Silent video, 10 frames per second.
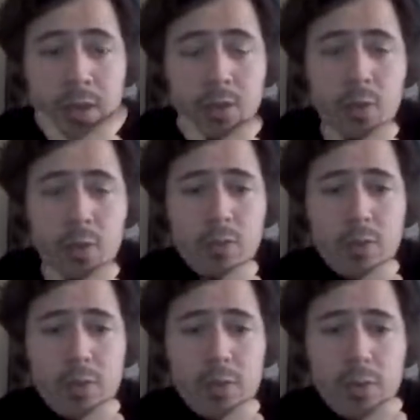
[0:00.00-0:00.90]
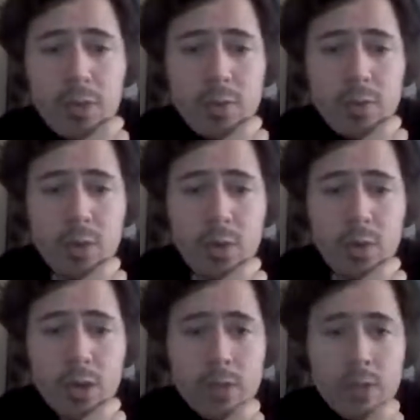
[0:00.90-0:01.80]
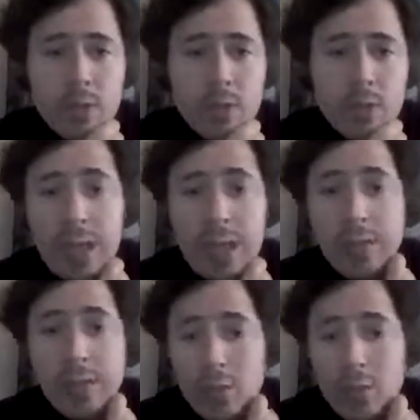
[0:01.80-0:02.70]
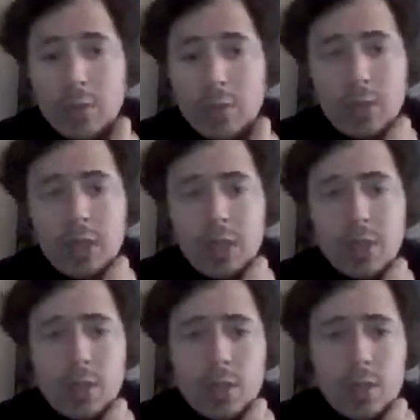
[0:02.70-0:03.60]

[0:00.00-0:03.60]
but I'll do one for 2021, like the end of 2020,